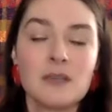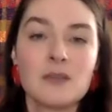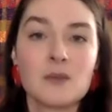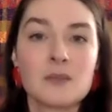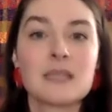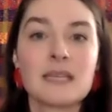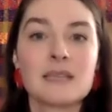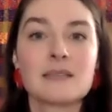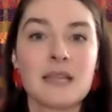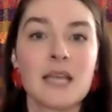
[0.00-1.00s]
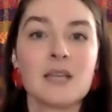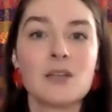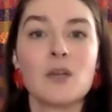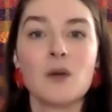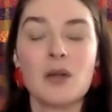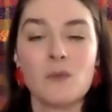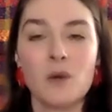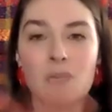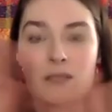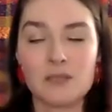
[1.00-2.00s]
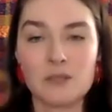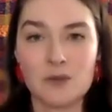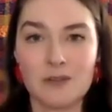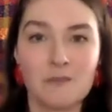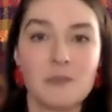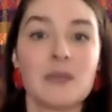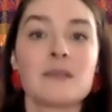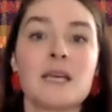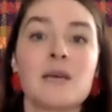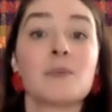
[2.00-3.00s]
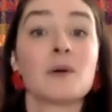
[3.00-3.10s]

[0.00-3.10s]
those things that I knew I wanted to sort of build up